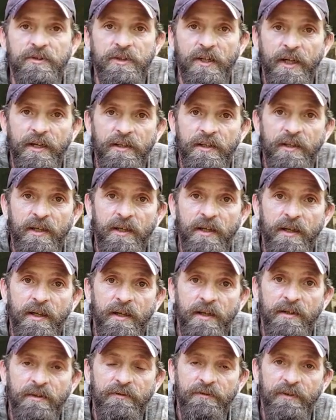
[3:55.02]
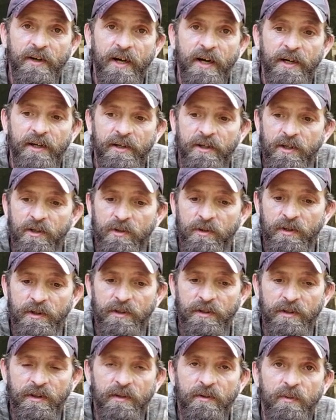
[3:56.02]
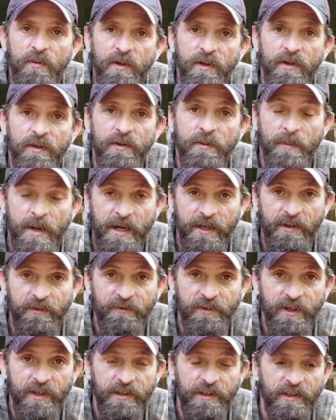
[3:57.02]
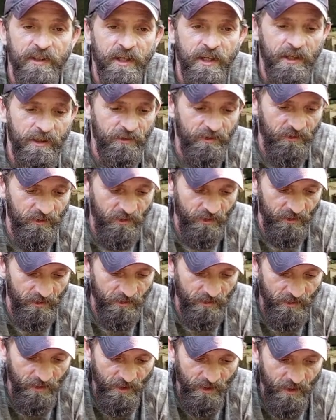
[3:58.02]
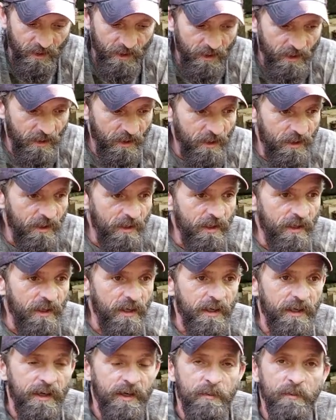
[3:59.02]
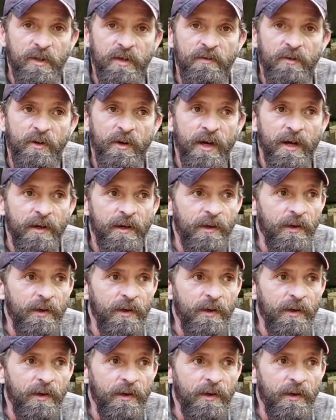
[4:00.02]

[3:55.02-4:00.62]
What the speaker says: try to get a fire going with a magnifying glass. So I got to move around a